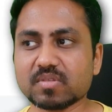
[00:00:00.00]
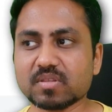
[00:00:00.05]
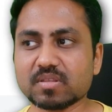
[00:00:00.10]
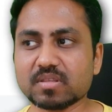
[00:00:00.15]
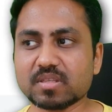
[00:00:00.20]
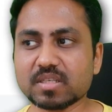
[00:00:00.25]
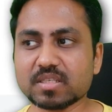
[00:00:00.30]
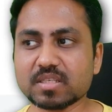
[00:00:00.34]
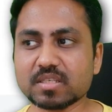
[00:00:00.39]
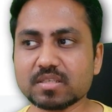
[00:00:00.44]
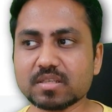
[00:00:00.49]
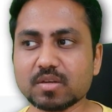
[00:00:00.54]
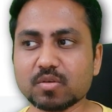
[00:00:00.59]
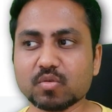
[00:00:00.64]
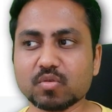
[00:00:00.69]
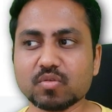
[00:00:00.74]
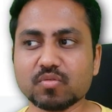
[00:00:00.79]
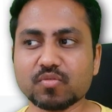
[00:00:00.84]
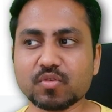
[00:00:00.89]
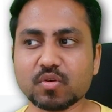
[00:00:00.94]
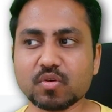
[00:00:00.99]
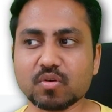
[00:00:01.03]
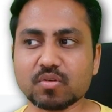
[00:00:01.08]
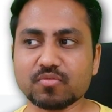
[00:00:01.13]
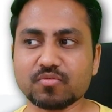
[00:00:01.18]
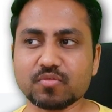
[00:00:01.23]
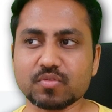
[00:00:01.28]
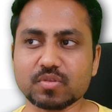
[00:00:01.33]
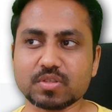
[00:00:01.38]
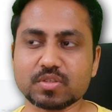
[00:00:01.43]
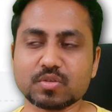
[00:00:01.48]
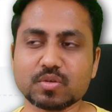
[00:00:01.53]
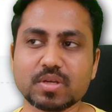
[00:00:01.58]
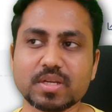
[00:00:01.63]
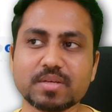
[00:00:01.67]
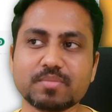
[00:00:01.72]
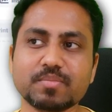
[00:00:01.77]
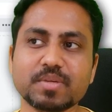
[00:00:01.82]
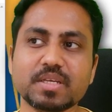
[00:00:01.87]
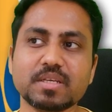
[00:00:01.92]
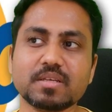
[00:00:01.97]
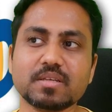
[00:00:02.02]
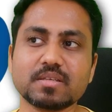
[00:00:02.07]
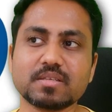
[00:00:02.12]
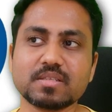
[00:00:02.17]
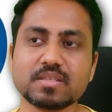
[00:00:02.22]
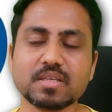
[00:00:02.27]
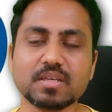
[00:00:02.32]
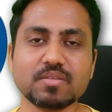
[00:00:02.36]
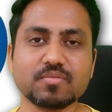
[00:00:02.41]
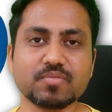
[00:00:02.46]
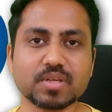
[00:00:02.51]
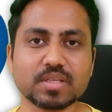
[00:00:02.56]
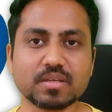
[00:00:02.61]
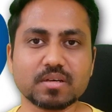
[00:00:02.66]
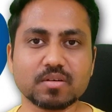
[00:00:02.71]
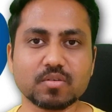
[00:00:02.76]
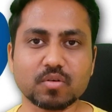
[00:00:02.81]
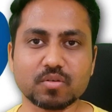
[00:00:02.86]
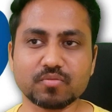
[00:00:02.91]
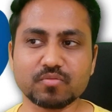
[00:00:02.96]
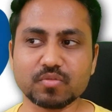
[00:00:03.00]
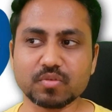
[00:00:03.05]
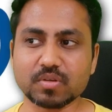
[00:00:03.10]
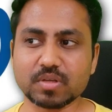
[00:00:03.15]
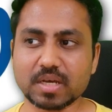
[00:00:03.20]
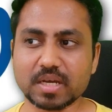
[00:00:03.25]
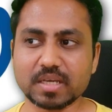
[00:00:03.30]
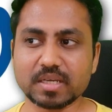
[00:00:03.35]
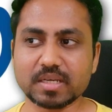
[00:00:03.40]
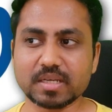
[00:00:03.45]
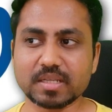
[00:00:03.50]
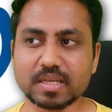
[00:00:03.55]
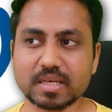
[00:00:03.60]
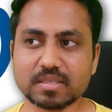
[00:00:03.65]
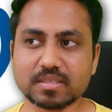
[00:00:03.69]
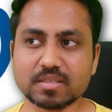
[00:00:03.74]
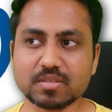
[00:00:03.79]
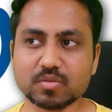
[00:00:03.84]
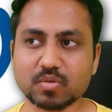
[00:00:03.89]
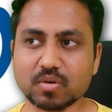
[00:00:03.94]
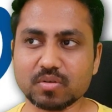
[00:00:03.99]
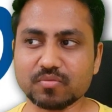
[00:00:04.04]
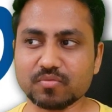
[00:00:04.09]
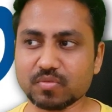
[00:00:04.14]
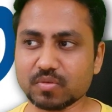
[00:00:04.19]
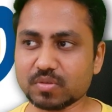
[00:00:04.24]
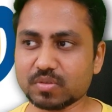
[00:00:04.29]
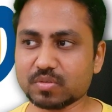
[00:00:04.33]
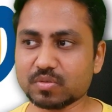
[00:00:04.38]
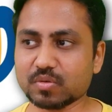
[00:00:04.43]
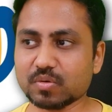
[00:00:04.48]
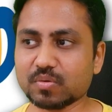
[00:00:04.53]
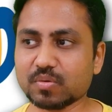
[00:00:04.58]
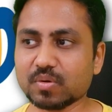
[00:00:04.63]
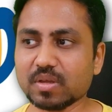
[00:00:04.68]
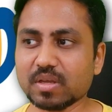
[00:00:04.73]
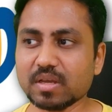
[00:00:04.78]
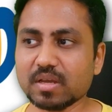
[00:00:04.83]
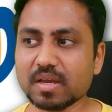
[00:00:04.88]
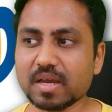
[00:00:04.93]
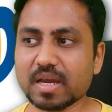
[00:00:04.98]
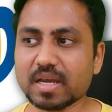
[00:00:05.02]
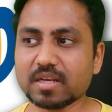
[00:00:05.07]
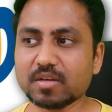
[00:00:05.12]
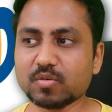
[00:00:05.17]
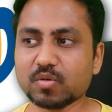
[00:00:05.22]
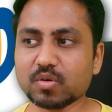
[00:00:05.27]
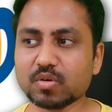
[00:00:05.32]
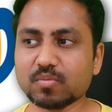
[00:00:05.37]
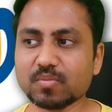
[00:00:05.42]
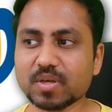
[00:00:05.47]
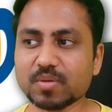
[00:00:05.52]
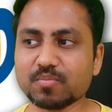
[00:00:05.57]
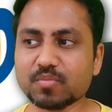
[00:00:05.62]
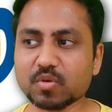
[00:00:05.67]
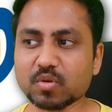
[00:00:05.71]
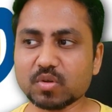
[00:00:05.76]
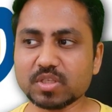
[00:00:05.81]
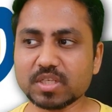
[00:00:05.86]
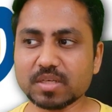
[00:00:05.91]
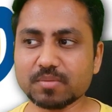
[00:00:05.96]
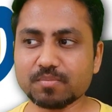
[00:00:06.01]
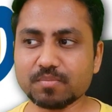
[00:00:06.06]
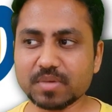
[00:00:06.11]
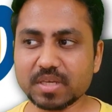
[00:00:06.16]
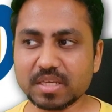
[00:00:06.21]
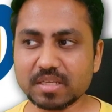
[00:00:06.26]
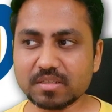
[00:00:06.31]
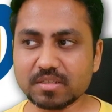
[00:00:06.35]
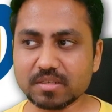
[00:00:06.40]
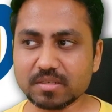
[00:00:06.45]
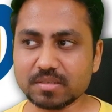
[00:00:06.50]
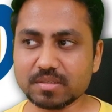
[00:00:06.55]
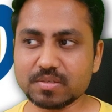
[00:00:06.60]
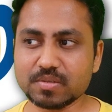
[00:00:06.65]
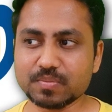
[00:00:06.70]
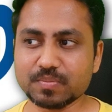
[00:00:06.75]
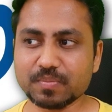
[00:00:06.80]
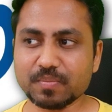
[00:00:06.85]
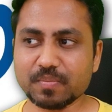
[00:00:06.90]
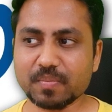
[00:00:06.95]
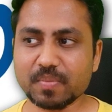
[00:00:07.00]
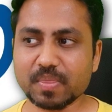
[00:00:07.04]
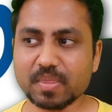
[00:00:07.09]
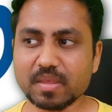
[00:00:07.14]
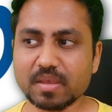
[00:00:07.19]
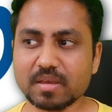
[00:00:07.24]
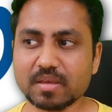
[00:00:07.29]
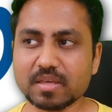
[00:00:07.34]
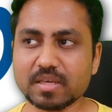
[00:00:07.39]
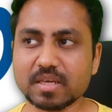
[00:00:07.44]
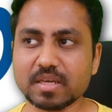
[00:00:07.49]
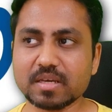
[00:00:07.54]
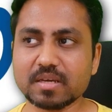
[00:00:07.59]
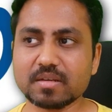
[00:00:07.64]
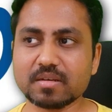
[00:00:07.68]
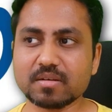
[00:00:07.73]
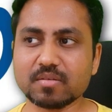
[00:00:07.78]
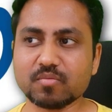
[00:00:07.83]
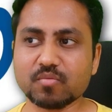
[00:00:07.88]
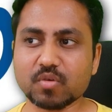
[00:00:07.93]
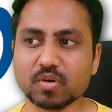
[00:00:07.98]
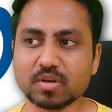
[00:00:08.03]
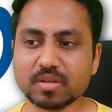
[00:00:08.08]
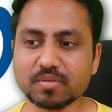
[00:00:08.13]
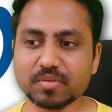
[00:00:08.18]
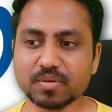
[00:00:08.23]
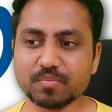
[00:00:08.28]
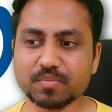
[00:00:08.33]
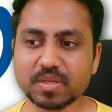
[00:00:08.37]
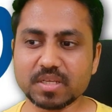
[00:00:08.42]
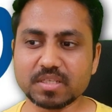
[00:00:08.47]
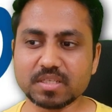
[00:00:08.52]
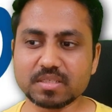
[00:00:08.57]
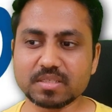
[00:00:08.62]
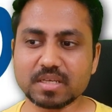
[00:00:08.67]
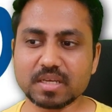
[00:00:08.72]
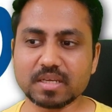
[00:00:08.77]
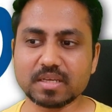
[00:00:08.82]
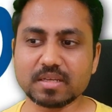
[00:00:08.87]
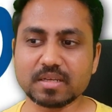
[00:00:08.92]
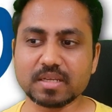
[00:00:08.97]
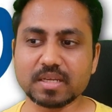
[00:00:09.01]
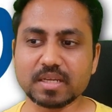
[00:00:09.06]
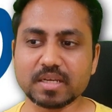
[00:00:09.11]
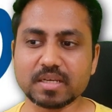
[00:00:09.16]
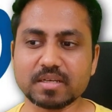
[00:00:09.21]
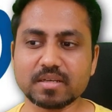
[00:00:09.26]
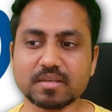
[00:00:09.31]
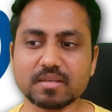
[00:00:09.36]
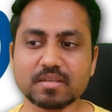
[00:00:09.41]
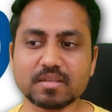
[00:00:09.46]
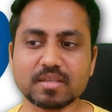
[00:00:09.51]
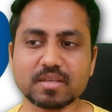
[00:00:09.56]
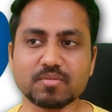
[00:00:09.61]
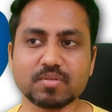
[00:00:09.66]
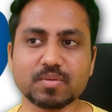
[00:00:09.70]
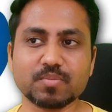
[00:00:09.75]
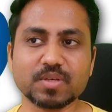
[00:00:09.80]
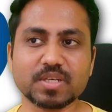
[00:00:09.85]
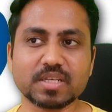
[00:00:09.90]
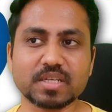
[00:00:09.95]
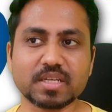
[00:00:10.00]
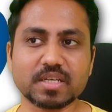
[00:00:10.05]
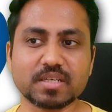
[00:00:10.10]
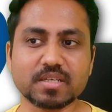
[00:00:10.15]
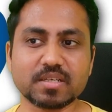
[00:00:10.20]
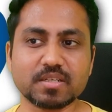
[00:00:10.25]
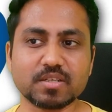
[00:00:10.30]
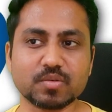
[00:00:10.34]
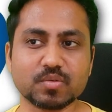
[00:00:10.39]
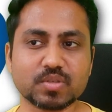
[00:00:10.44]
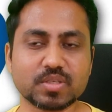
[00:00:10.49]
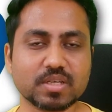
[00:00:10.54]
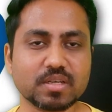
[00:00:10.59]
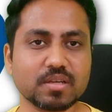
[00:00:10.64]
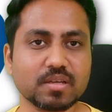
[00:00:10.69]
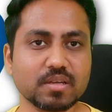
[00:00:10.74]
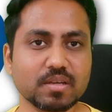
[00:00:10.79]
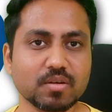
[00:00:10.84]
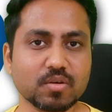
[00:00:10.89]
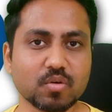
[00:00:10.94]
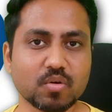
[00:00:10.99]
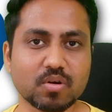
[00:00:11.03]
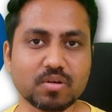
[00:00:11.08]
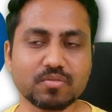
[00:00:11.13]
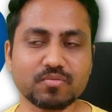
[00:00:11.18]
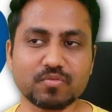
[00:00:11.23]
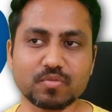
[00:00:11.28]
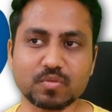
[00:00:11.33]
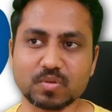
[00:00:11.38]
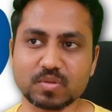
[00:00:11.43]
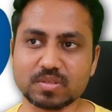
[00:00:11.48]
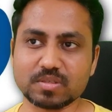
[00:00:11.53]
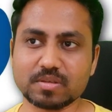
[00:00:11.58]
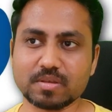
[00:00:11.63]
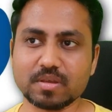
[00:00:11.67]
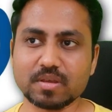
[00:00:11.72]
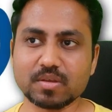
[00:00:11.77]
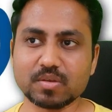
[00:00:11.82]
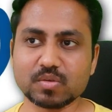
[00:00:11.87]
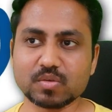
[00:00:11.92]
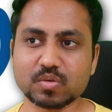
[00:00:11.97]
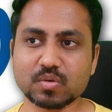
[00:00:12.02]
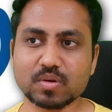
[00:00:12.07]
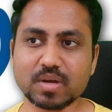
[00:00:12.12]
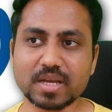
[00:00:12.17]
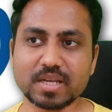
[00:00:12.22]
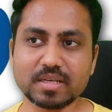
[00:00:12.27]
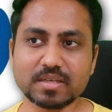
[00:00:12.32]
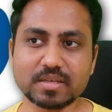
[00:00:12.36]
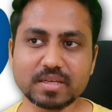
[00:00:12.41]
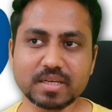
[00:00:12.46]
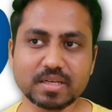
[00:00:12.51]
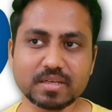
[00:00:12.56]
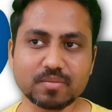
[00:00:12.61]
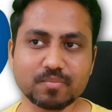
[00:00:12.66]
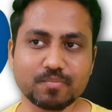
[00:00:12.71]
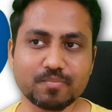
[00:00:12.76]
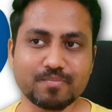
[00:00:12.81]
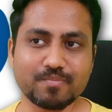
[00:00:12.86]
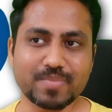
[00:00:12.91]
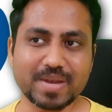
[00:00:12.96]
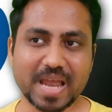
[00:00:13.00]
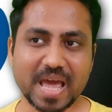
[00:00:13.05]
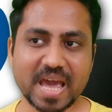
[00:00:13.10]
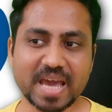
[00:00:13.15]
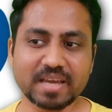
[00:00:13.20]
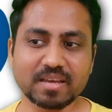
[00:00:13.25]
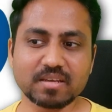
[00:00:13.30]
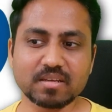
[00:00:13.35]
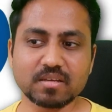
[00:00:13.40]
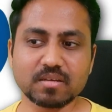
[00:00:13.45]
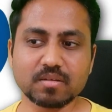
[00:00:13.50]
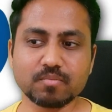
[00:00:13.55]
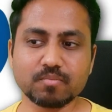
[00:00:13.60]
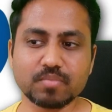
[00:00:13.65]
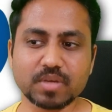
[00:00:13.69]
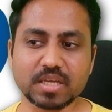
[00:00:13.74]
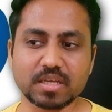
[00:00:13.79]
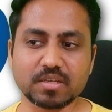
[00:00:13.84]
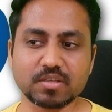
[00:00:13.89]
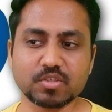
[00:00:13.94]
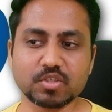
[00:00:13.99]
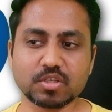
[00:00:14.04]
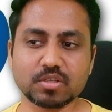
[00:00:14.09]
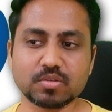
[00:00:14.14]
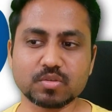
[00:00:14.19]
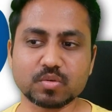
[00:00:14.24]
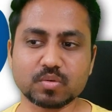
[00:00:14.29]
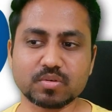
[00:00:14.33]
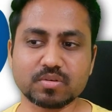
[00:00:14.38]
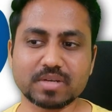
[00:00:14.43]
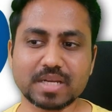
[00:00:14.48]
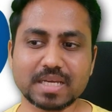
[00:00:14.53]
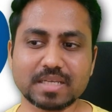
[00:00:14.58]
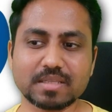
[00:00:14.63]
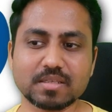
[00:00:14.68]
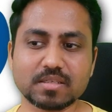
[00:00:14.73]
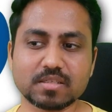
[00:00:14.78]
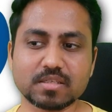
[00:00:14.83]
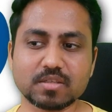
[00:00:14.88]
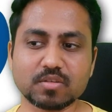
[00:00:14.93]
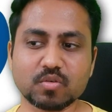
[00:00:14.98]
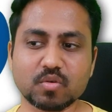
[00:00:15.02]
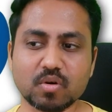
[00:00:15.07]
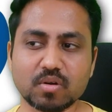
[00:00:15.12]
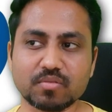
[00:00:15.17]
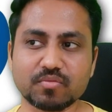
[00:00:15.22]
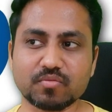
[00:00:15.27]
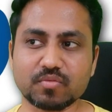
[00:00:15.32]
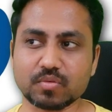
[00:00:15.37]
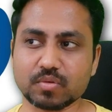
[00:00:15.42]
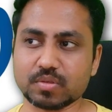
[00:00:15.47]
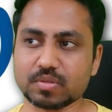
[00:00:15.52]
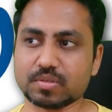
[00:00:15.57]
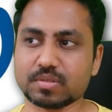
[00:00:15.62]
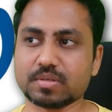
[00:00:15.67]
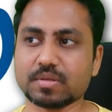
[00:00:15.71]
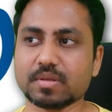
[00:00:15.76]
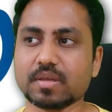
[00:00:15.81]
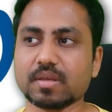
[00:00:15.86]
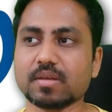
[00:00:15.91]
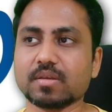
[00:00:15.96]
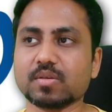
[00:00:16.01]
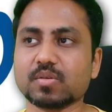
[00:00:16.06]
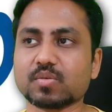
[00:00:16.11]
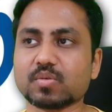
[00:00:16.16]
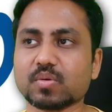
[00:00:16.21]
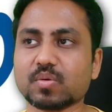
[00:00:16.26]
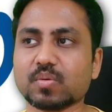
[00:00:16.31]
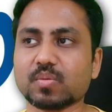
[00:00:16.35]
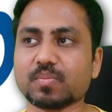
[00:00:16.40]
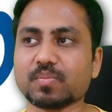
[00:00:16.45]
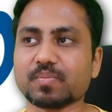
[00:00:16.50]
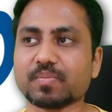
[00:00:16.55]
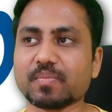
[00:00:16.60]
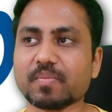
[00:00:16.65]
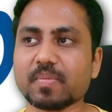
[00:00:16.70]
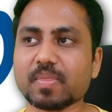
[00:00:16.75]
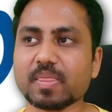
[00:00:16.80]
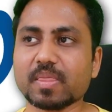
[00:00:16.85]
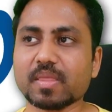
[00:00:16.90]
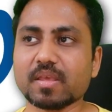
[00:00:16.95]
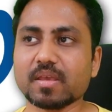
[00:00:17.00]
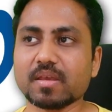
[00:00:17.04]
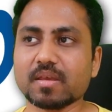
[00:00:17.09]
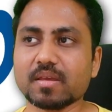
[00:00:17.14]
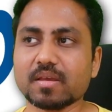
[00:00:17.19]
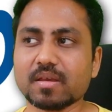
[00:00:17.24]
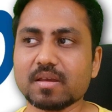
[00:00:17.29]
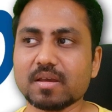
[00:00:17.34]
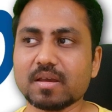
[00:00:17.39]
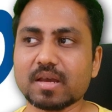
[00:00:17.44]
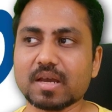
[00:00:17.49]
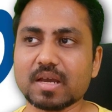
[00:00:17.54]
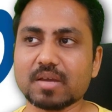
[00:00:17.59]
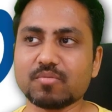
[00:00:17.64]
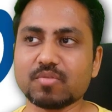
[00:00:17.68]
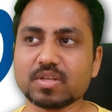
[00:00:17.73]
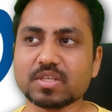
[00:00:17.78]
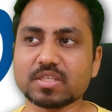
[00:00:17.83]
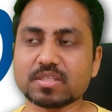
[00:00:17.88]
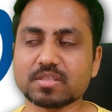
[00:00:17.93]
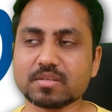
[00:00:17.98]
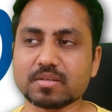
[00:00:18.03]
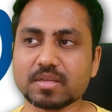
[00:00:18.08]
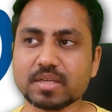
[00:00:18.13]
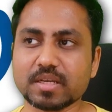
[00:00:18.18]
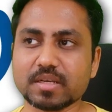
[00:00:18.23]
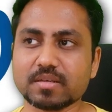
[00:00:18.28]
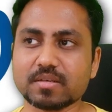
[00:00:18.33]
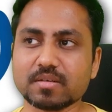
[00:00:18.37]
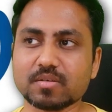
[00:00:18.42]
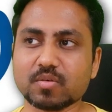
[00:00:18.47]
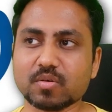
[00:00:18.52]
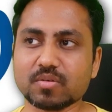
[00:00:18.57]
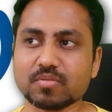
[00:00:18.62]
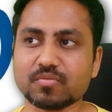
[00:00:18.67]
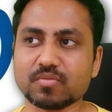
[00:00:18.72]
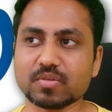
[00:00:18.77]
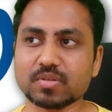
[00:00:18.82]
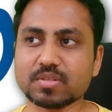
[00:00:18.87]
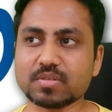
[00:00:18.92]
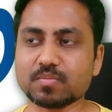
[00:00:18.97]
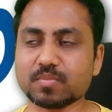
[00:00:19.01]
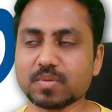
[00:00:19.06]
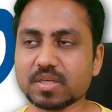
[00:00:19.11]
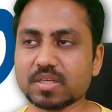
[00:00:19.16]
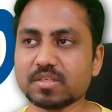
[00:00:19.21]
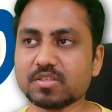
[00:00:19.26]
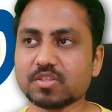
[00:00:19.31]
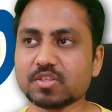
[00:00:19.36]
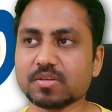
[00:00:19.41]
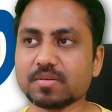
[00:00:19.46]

This is the logo for Confluence. So let me see whether I can access Confluence. So I'll go to my project pages. Here, whatever pages I create, they will be created using Confluence. So I'll create a blank page. So try this in Confluence. So I will just create a Confluence page.